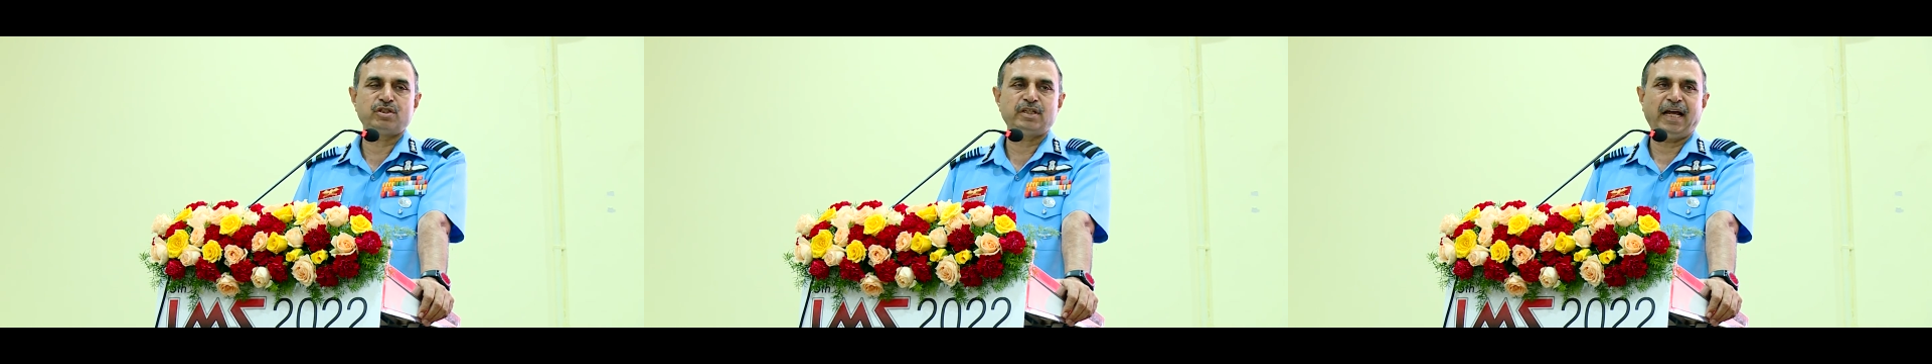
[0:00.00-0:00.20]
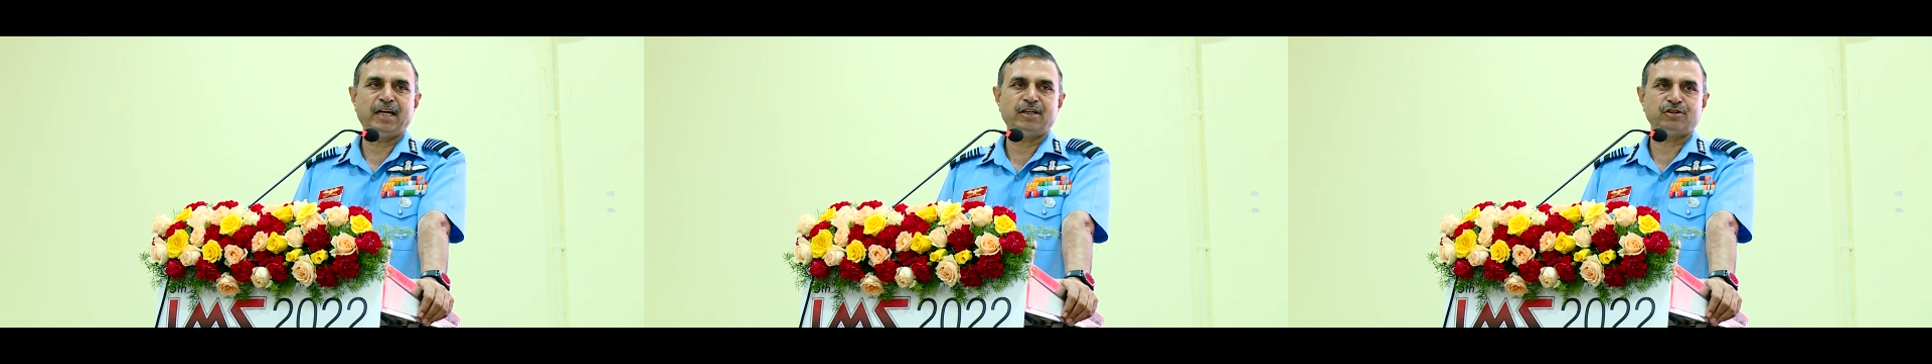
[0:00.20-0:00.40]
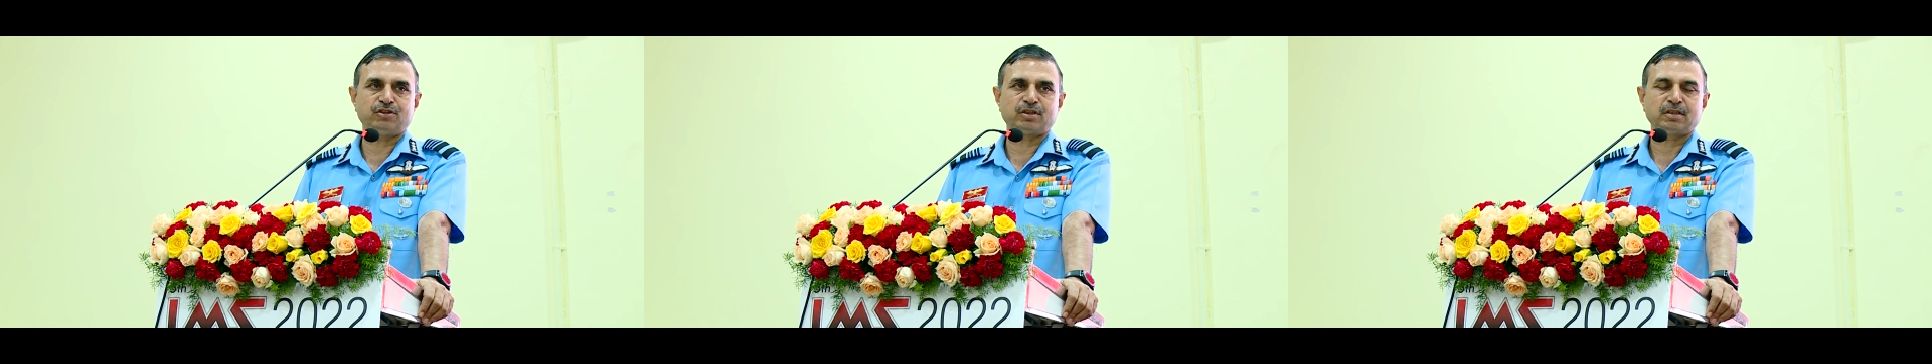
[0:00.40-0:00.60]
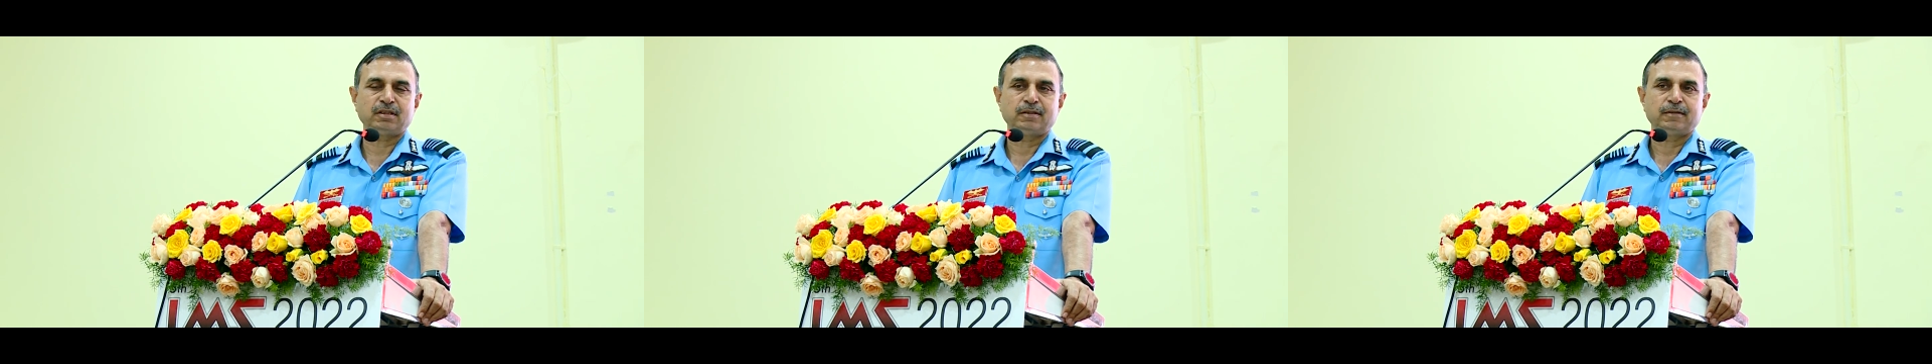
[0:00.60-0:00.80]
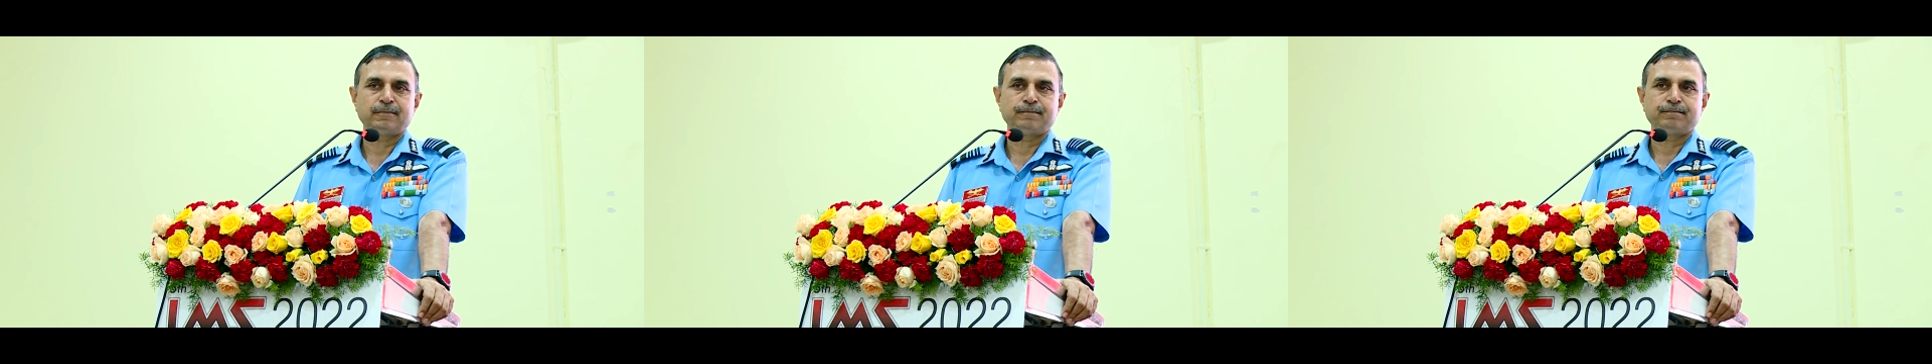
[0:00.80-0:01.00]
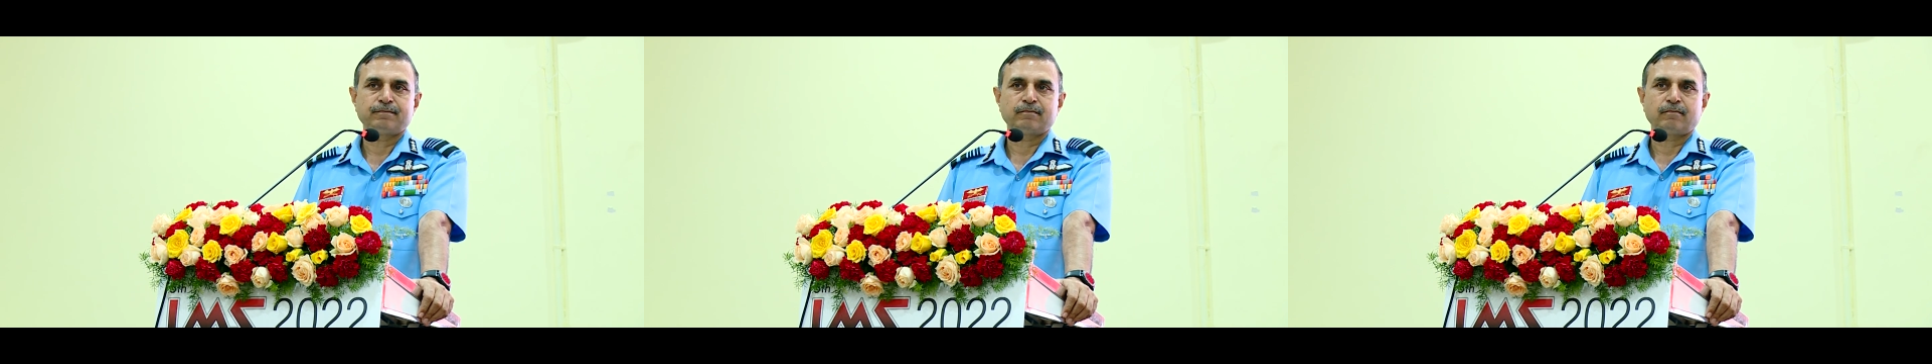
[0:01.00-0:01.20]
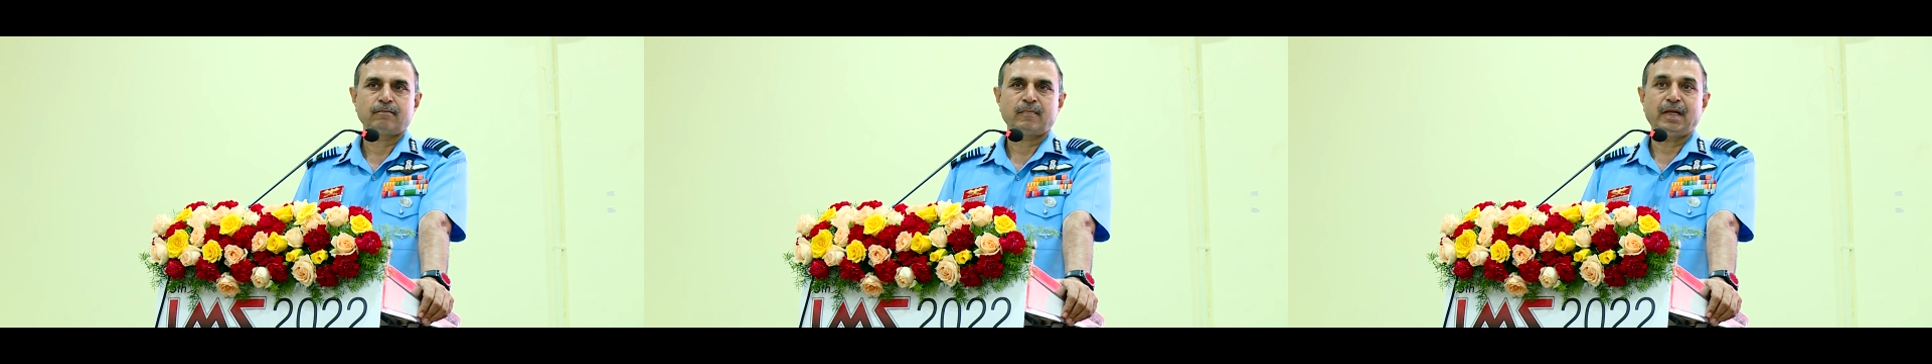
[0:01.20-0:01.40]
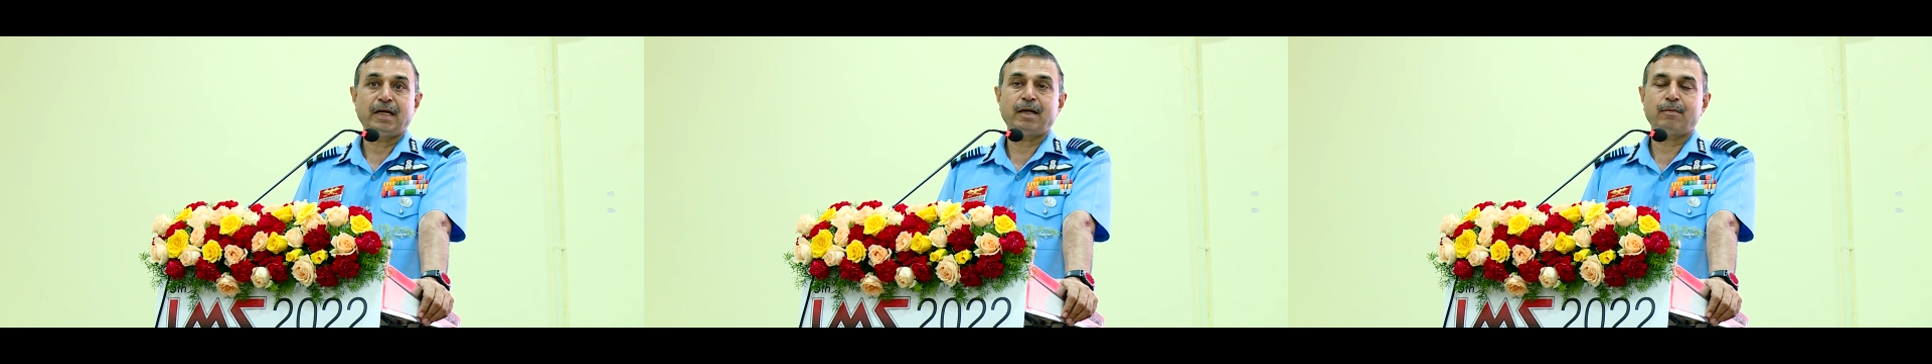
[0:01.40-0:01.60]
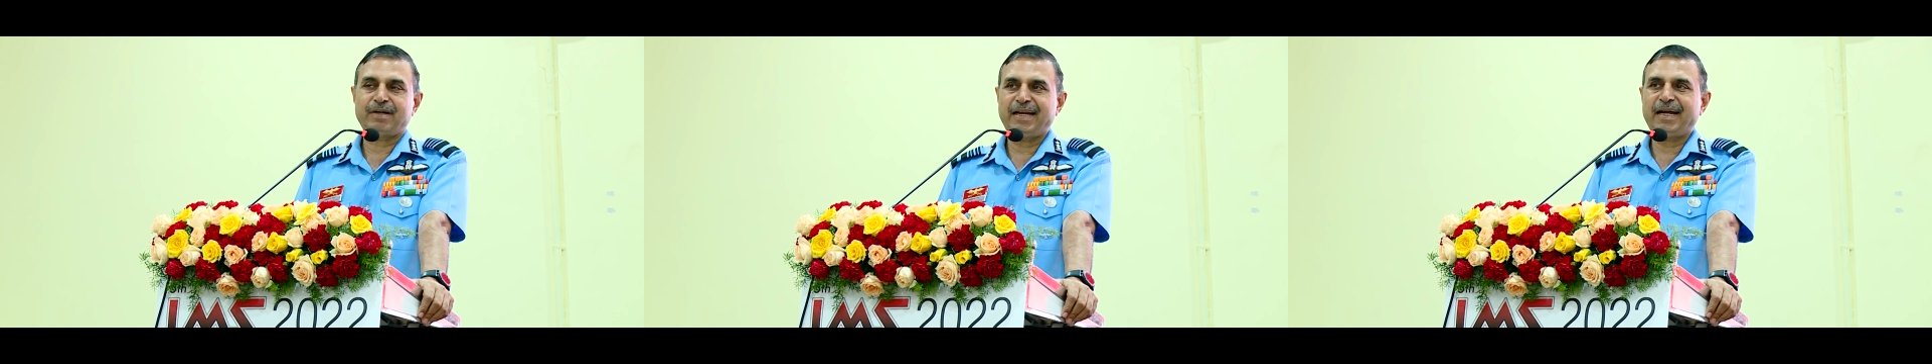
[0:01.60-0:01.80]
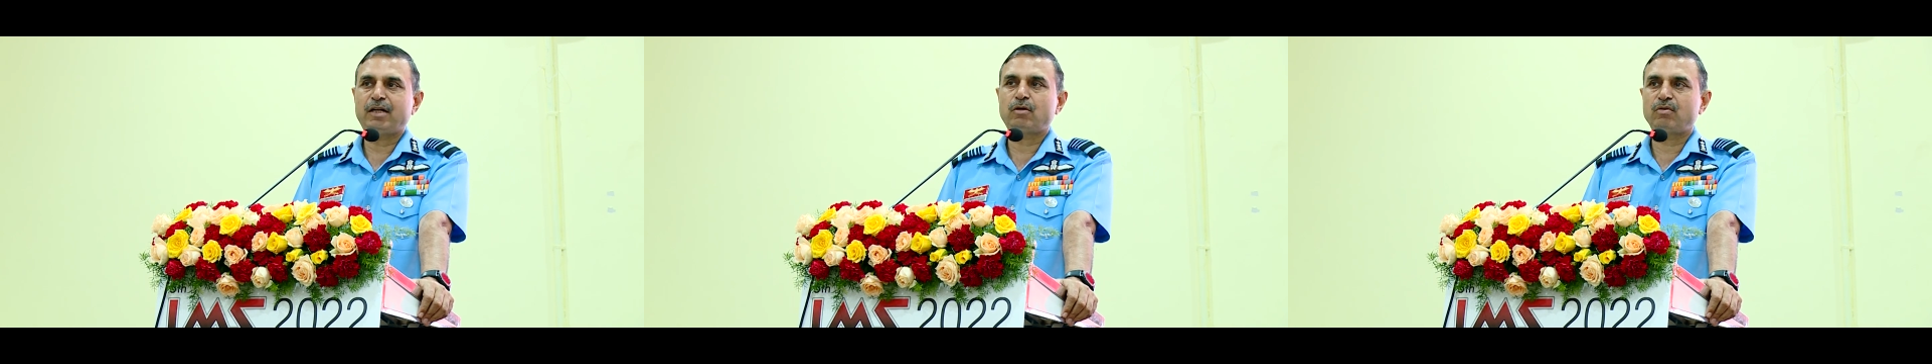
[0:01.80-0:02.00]
Challenge. And I'm
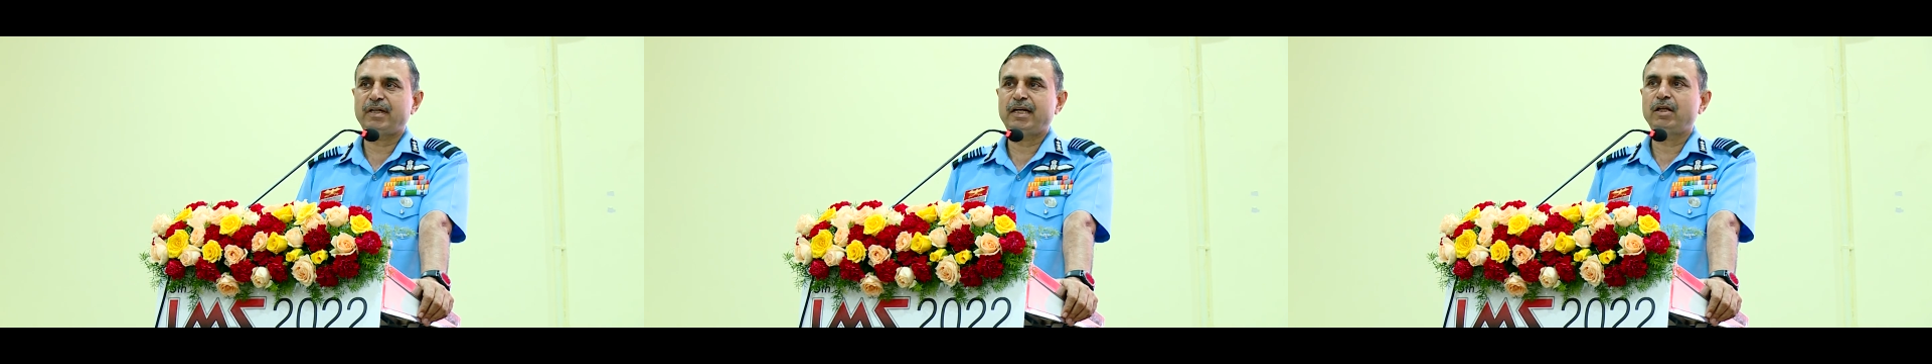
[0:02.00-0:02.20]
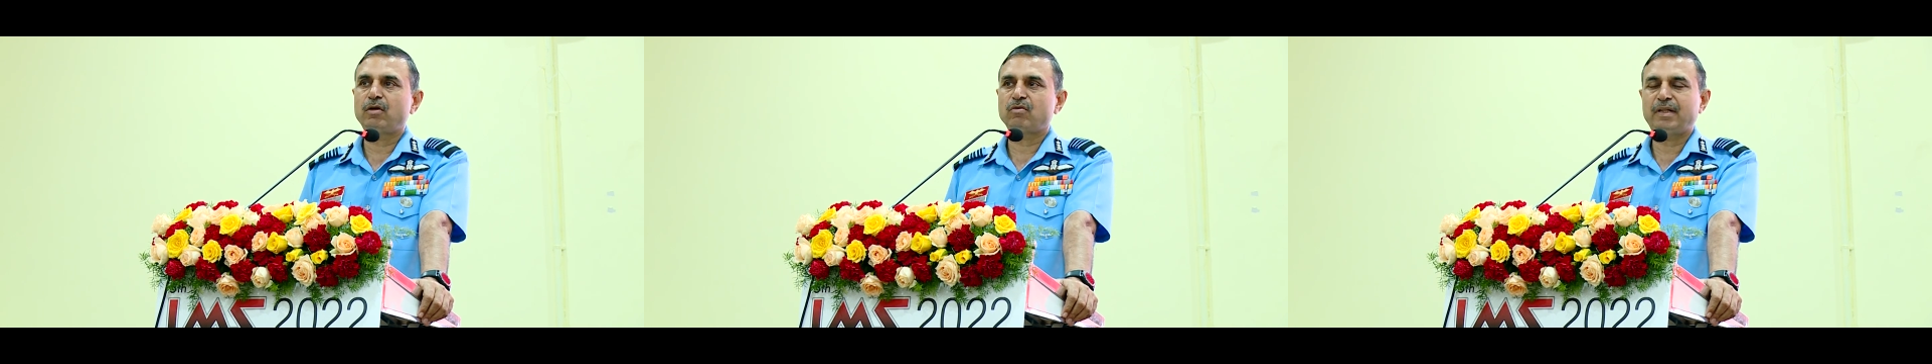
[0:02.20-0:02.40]
glad to tell you